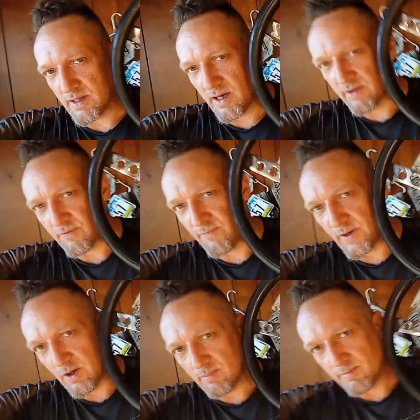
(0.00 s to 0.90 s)
the other
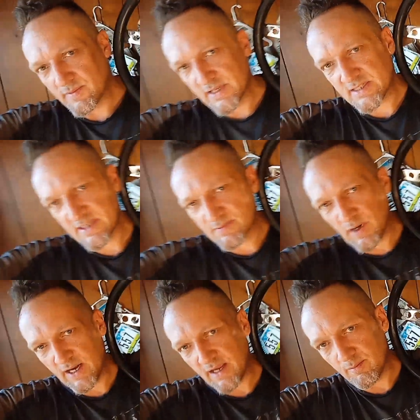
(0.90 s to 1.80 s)
film. This is
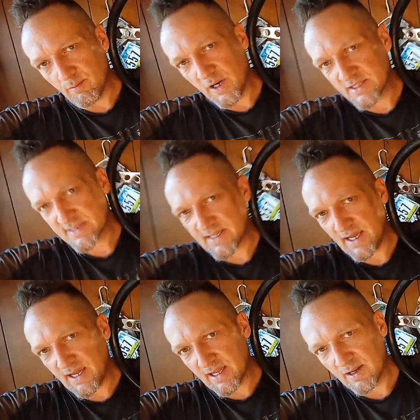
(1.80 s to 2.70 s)
my
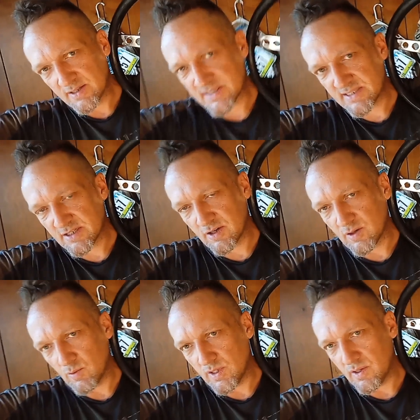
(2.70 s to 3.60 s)
Mustang
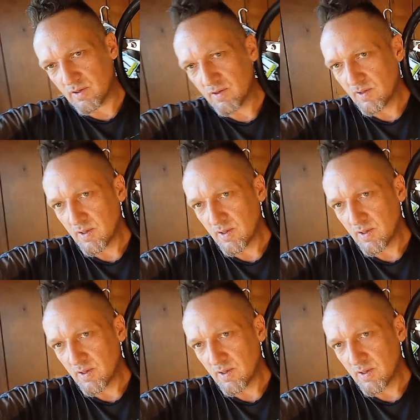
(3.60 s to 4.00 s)
steering wheel